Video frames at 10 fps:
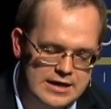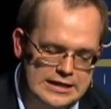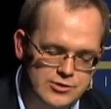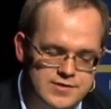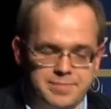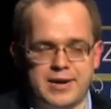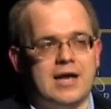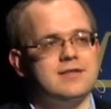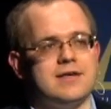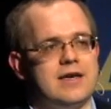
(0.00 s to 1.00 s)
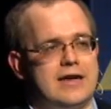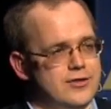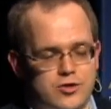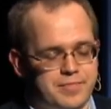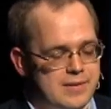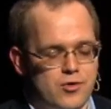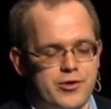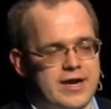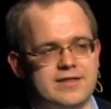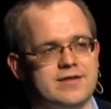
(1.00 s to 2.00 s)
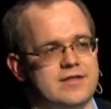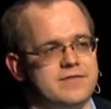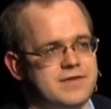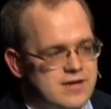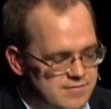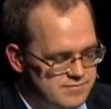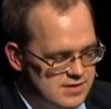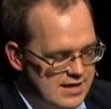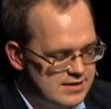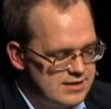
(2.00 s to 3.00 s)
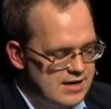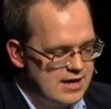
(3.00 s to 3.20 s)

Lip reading: you know, suppressing and not promoting internet freedom, right?